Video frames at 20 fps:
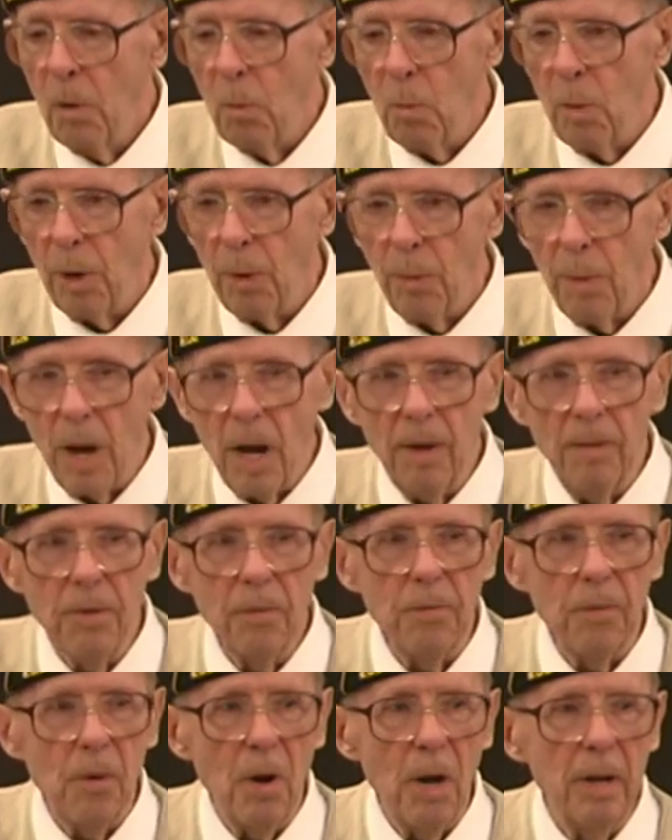went around the
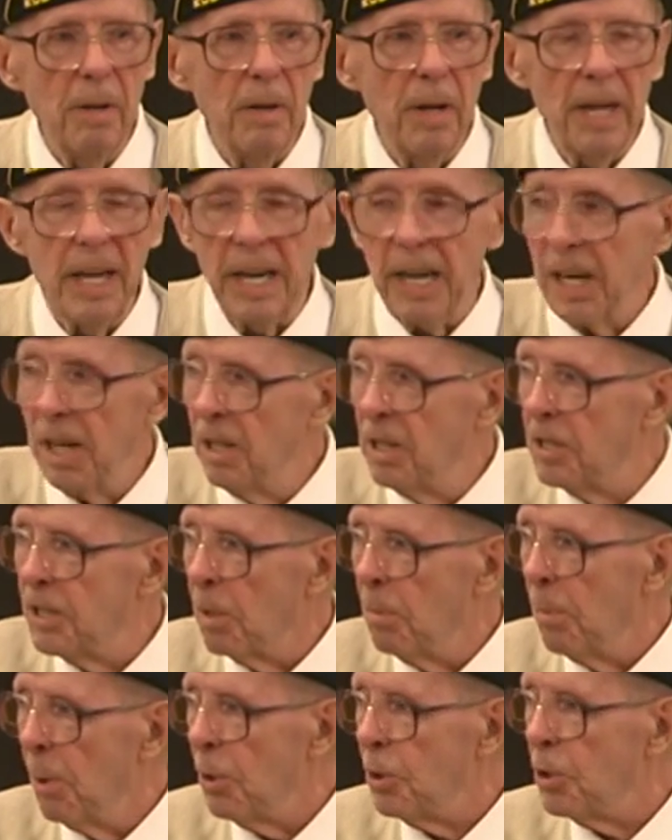front and into
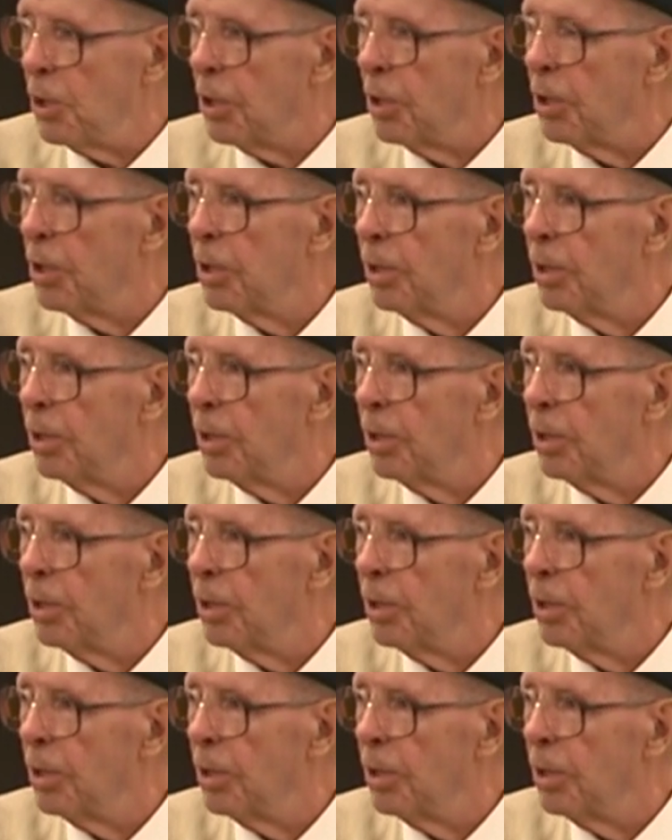some bushes.